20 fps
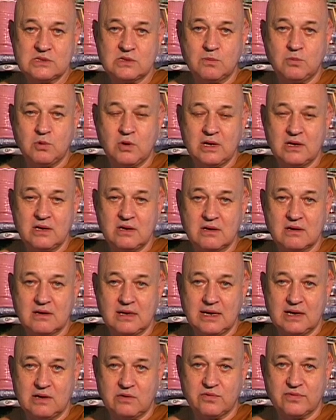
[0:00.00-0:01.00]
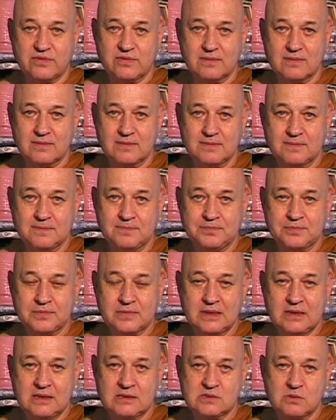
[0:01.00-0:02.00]
the point of your life?
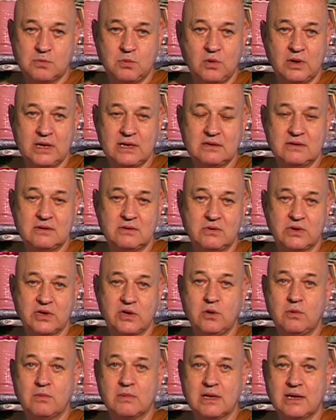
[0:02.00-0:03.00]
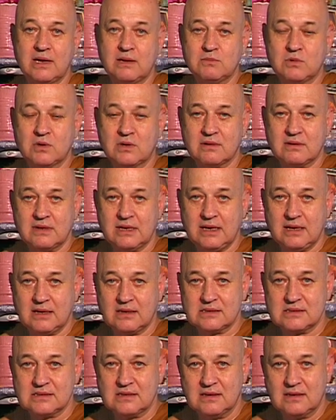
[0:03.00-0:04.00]
Is the point to accumulate more
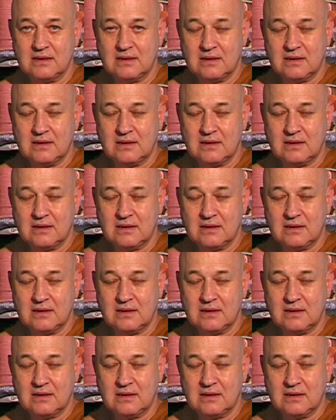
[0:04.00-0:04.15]
things?